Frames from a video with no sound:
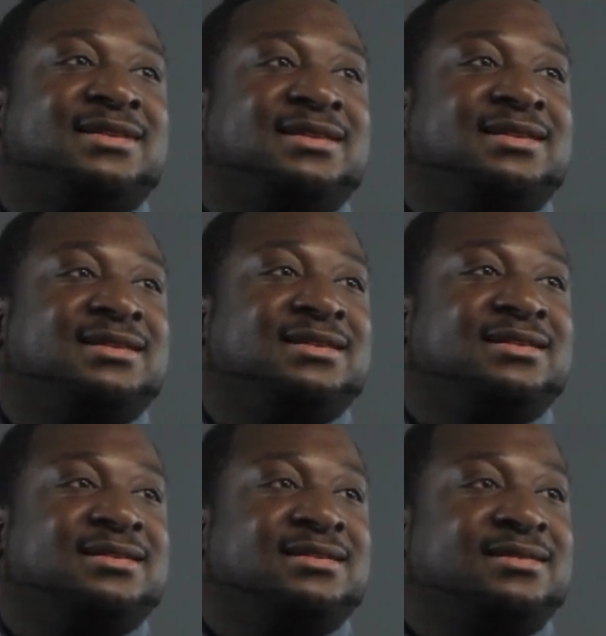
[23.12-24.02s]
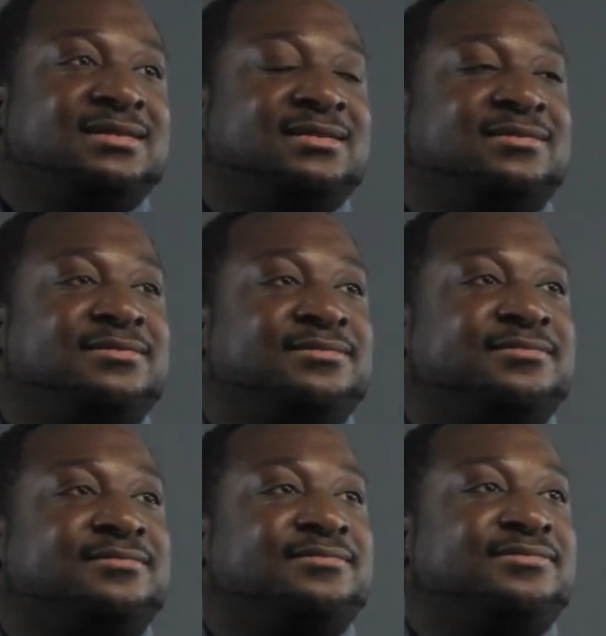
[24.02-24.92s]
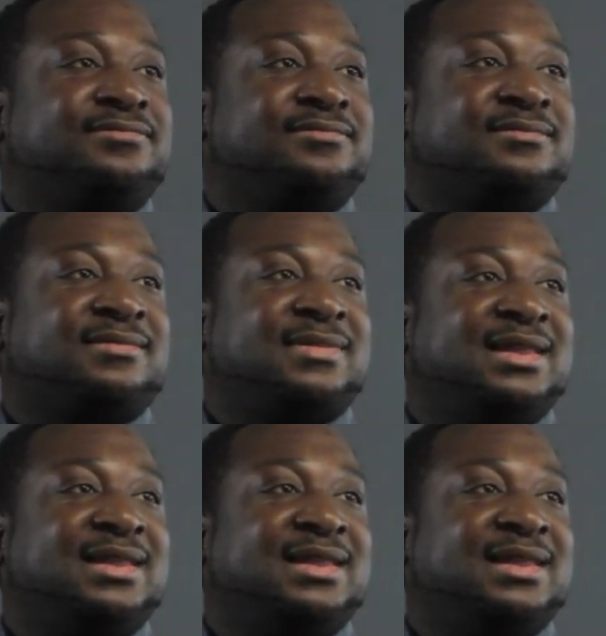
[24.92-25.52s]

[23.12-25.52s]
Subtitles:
Nobody speaks.